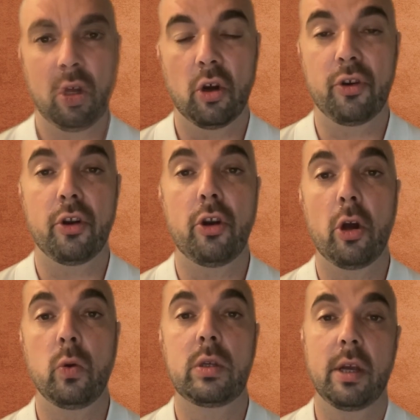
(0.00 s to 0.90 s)
Under
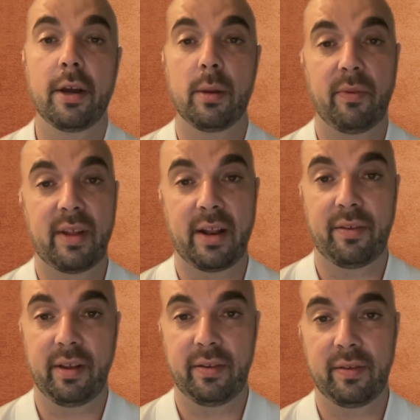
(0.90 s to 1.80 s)
no
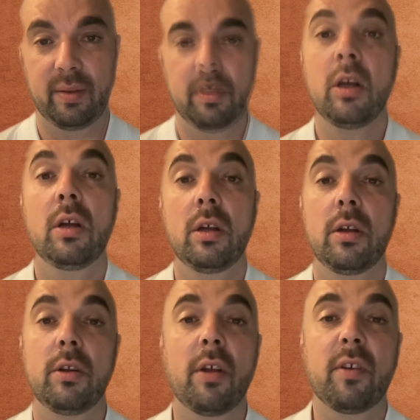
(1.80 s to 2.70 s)
circumstances.
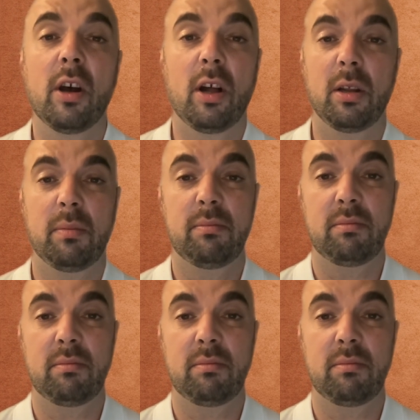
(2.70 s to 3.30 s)
Not at all.